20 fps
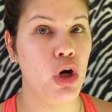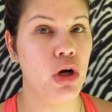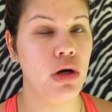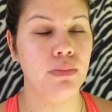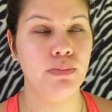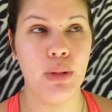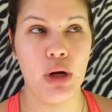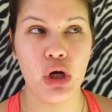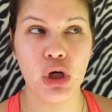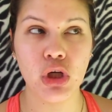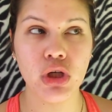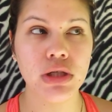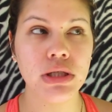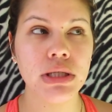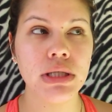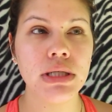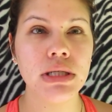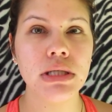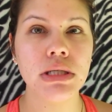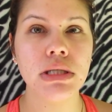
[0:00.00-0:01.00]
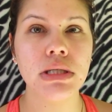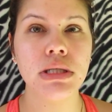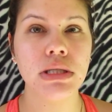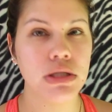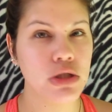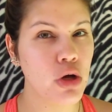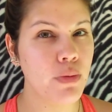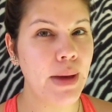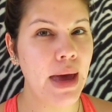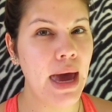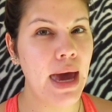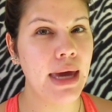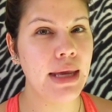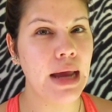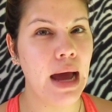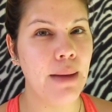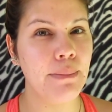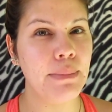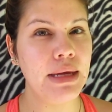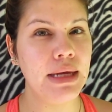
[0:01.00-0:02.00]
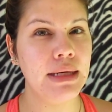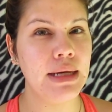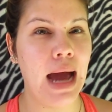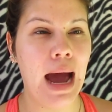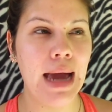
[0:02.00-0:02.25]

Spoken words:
burned so bad. I mean,